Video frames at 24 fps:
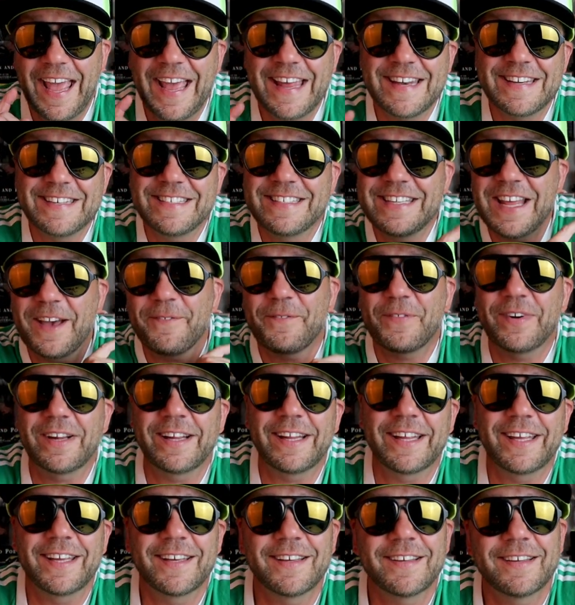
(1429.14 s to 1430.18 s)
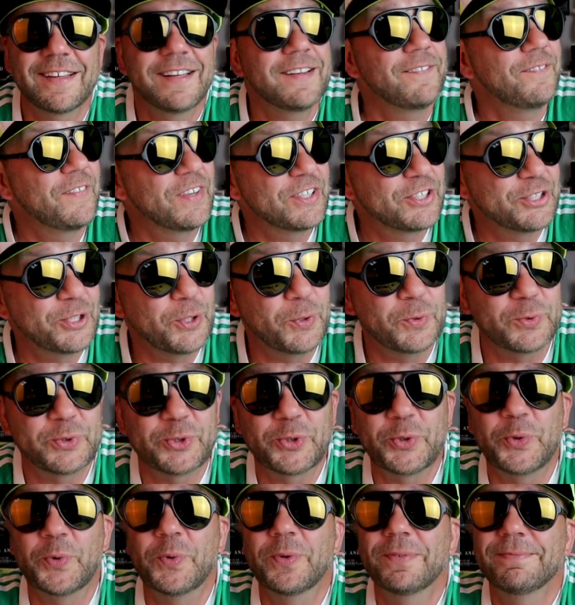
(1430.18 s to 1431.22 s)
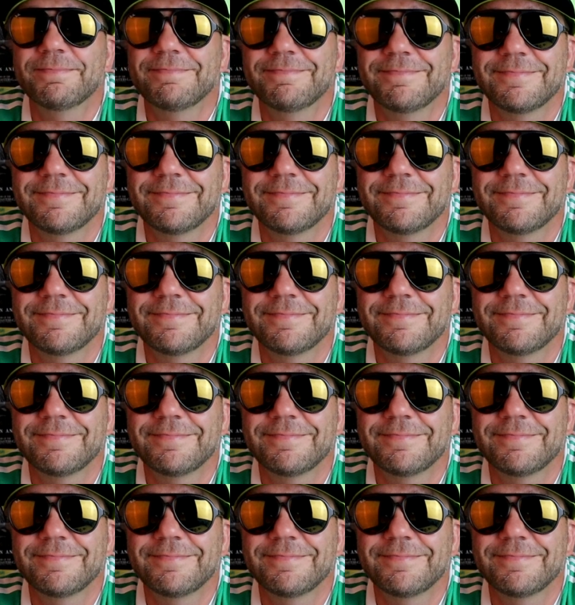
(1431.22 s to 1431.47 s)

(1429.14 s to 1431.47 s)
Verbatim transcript: And definitely fish it old school.